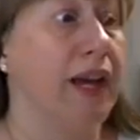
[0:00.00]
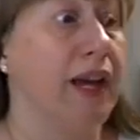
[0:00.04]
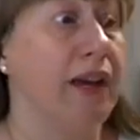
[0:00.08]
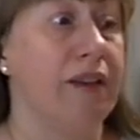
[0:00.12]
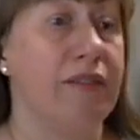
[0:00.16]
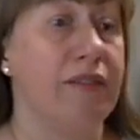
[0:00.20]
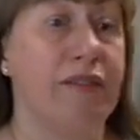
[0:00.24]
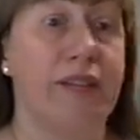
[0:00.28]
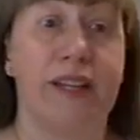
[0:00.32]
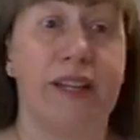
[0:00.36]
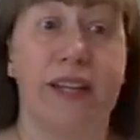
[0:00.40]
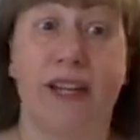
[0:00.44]

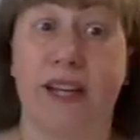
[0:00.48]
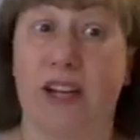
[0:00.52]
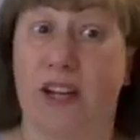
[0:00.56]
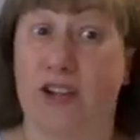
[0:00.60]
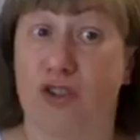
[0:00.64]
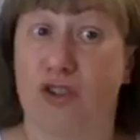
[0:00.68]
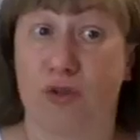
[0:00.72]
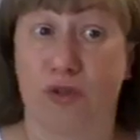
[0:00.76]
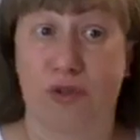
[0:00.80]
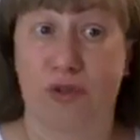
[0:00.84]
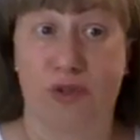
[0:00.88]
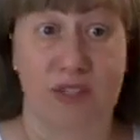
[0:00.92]
having
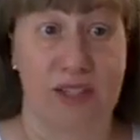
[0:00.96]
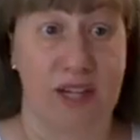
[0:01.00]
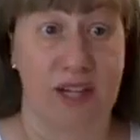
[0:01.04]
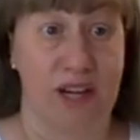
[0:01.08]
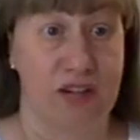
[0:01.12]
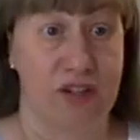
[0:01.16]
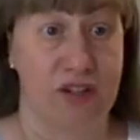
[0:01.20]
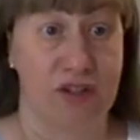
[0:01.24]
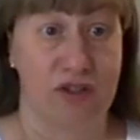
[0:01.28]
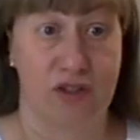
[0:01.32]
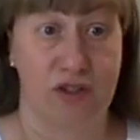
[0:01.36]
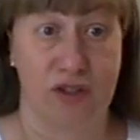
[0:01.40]
casual
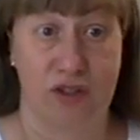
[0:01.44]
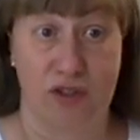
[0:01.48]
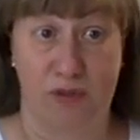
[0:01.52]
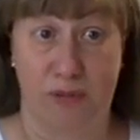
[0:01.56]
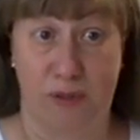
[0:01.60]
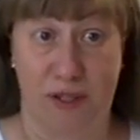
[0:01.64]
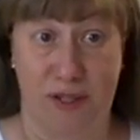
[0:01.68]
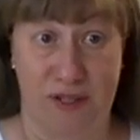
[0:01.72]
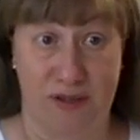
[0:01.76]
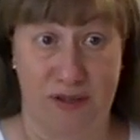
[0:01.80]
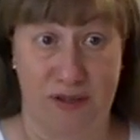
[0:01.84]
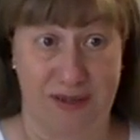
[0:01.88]
sex
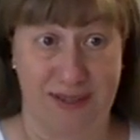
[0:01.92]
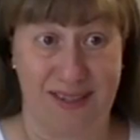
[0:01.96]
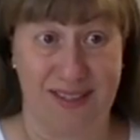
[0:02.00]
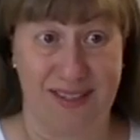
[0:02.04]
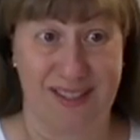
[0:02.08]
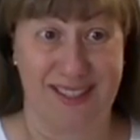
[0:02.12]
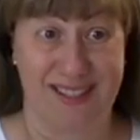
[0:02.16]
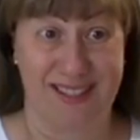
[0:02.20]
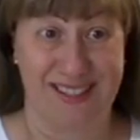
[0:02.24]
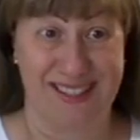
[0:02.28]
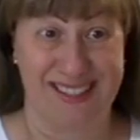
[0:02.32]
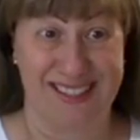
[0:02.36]
just
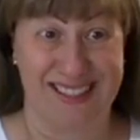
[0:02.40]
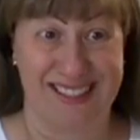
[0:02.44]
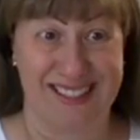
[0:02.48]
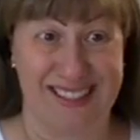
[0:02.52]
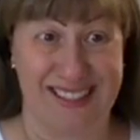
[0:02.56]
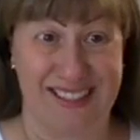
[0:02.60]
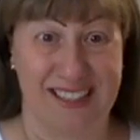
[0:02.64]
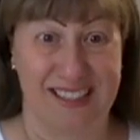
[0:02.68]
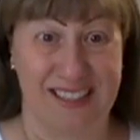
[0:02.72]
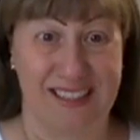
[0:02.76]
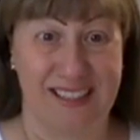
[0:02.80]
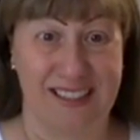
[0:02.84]
because.
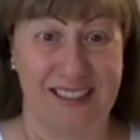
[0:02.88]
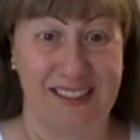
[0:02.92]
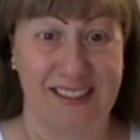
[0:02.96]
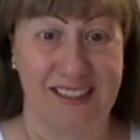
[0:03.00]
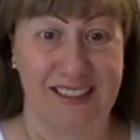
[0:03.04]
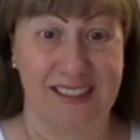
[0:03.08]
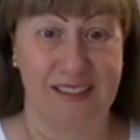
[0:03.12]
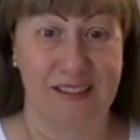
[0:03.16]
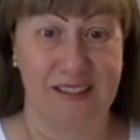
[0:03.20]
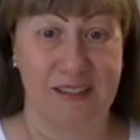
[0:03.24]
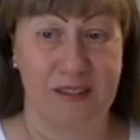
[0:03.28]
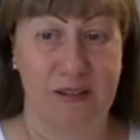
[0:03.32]

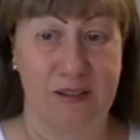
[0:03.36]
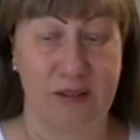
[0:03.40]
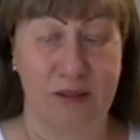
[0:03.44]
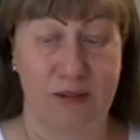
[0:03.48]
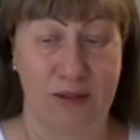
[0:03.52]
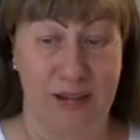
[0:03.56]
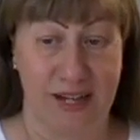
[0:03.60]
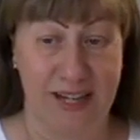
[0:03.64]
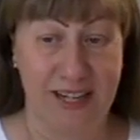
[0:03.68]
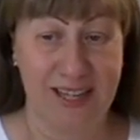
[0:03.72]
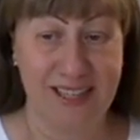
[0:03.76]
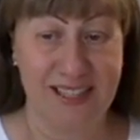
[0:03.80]

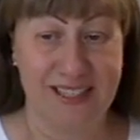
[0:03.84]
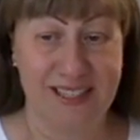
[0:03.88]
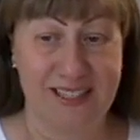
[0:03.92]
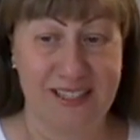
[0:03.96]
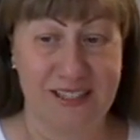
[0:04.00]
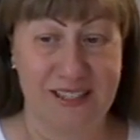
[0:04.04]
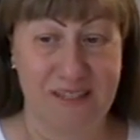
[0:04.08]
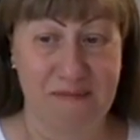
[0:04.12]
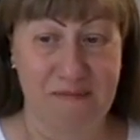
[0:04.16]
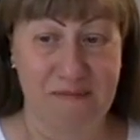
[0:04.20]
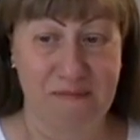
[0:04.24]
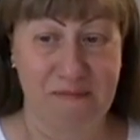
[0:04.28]

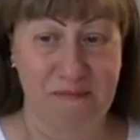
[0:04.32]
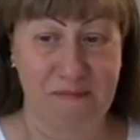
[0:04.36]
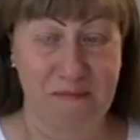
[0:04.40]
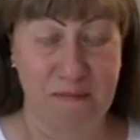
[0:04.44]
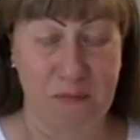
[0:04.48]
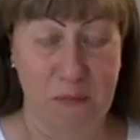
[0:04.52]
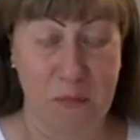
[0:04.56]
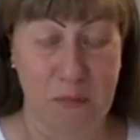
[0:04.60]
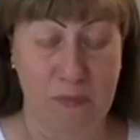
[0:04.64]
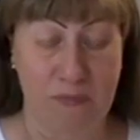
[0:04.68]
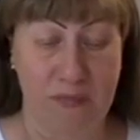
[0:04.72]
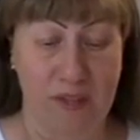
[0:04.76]
Right?
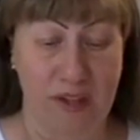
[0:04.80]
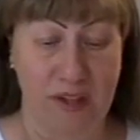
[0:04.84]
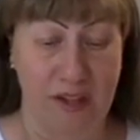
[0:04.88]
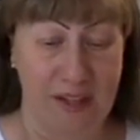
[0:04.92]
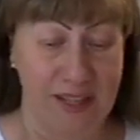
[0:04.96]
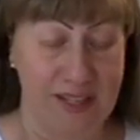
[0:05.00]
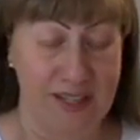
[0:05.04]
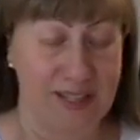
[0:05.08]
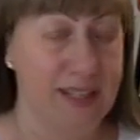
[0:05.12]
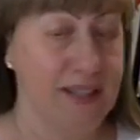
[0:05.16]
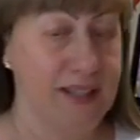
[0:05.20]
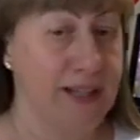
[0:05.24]

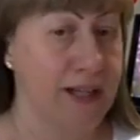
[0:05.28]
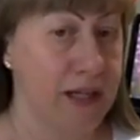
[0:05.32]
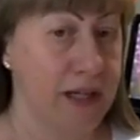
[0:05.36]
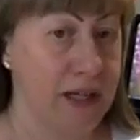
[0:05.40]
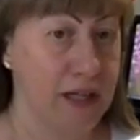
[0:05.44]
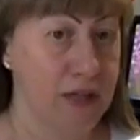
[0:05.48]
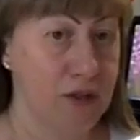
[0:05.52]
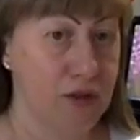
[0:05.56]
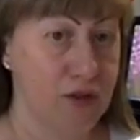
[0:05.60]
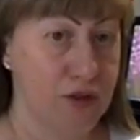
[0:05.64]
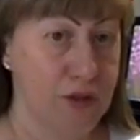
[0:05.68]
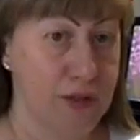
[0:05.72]
Isn't that
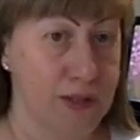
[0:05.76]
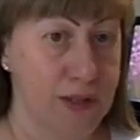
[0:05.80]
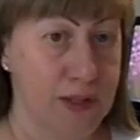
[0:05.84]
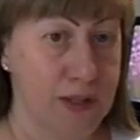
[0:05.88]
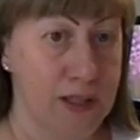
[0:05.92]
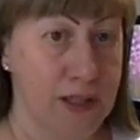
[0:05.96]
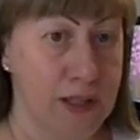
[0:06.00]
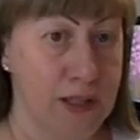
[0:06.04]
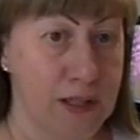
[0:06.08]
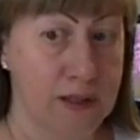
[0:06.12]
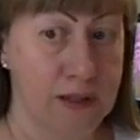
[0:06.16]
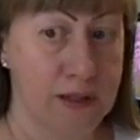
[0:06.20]

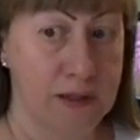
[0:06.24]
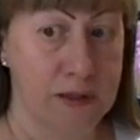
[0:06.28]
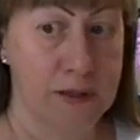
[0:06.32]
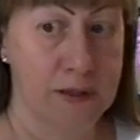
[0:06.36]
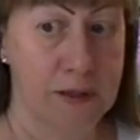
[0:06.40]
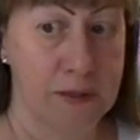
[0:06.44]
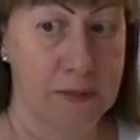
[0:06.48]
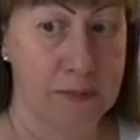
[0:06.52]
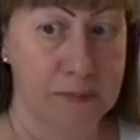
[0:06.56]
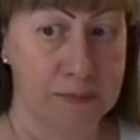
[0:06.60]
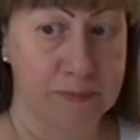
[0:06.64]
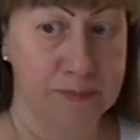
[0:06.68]
interesting?
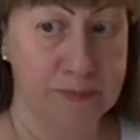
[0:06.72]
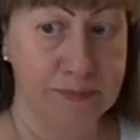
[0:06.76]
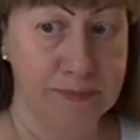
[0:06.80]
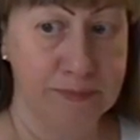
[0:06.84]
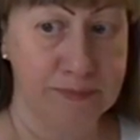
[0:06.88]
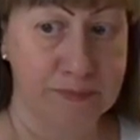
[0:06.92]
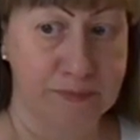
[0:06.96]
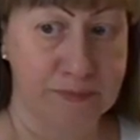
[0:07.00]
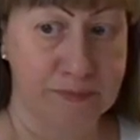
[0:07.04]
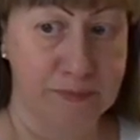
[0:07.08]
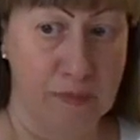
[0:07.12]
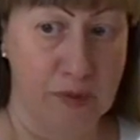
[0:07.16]
Hmm?
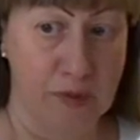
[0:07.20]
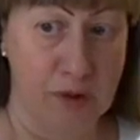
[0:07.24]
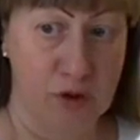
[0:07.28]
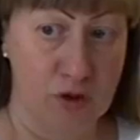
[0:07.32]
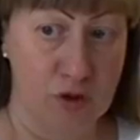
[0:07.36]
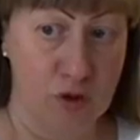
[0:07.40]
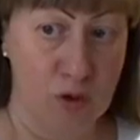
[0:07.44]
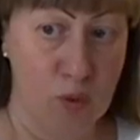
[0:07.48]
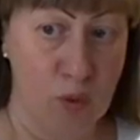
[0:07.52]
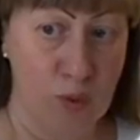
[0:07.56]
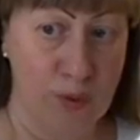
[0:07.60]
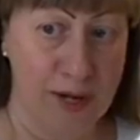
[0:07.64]

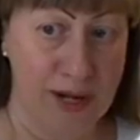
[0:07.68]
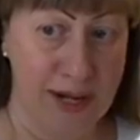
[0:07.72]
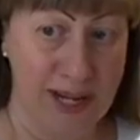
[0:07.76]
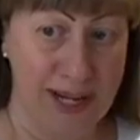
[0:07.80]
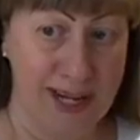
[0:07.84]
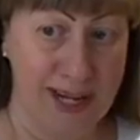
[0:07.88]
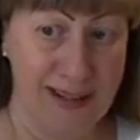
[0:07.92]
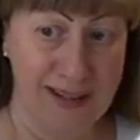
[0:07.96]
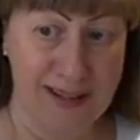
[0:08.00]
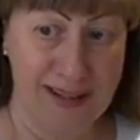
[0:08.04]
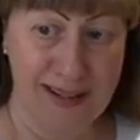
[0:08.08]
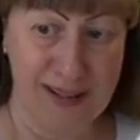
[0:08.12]
So,
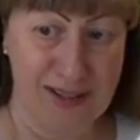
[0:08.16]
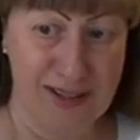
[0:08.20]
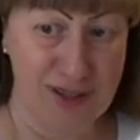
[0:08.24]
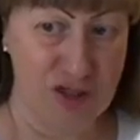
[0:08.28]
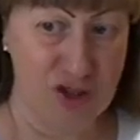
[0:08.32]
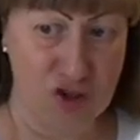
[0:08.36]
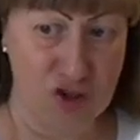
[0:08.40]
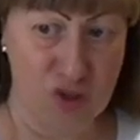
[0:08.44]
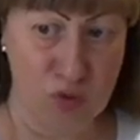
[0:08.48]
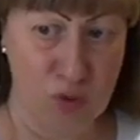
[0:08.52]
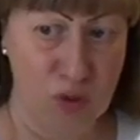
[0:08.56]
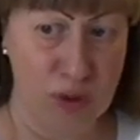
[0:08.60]
in this
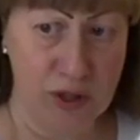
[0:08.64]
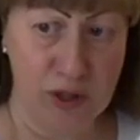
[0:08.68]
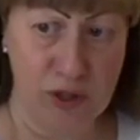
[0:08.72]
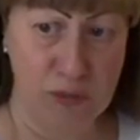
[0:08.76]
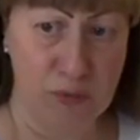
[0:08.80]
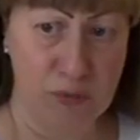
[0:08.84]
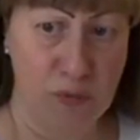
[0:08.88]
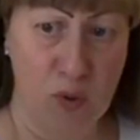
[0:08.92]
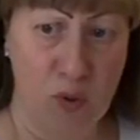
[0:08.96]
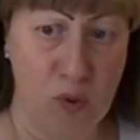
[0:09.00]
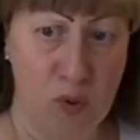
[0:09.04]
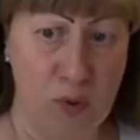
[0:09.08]
short
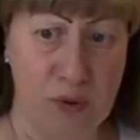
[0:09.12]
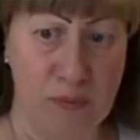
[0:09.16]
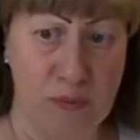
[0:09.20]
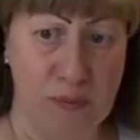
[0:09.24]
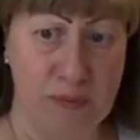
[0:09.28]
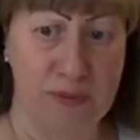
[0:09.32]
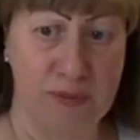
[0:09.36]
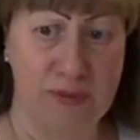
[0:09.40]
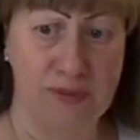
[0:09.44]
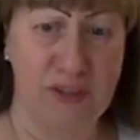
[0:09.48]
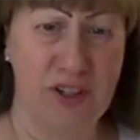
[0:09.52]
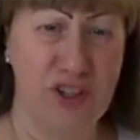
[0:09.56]

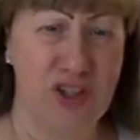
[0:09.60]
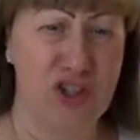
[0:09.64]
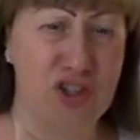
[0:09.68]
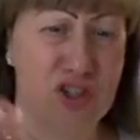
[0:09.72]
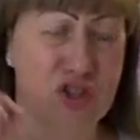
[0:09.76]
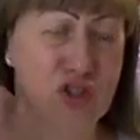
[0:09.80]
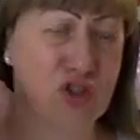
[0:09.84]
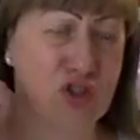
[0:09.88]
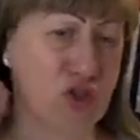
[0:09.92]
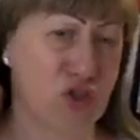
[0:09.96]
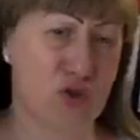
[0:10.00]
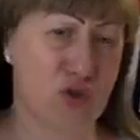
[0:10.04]
poem, there's
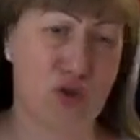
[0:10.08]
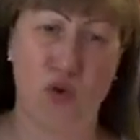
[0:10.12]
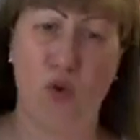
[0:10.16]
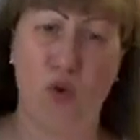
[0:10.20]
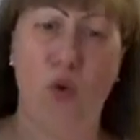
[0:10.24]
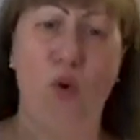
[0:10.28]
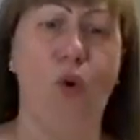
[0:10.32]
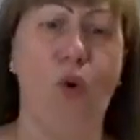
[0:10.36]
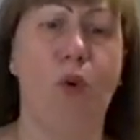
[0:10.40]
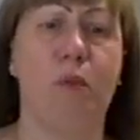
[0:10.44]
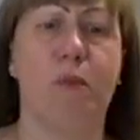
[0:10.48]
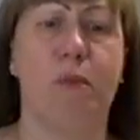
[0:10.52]

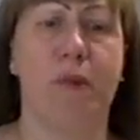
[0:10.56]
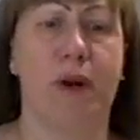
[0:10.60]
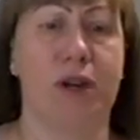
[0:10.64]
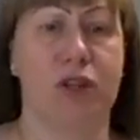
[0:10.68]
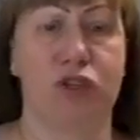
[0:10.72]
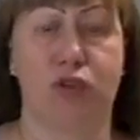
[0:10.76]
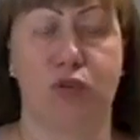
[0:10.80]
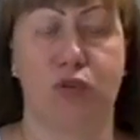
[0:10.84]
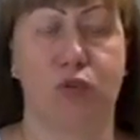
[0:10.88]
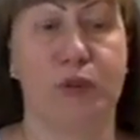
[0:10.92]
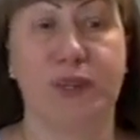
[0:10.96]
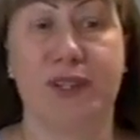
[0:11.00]
so
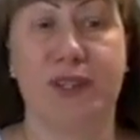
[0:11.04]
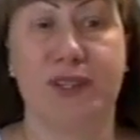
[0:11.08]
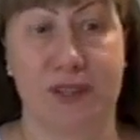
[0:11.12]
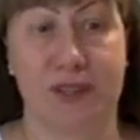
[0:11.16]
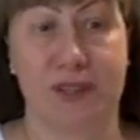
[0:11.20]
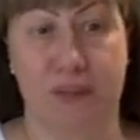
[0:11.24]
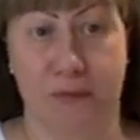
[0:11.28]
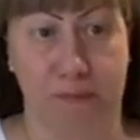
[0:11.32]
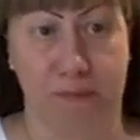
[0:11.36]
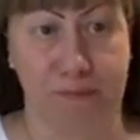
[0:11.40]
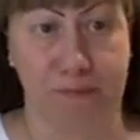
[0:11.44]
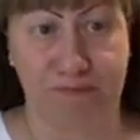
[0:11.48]
much
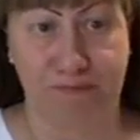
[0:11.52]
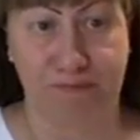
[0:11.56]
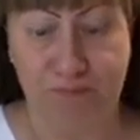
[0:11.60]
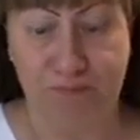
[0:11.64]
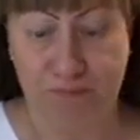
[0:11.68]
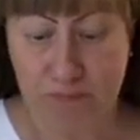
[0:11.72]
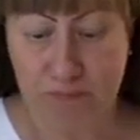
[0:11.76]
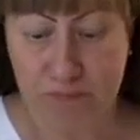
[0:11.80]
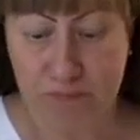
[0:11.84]
wisdom.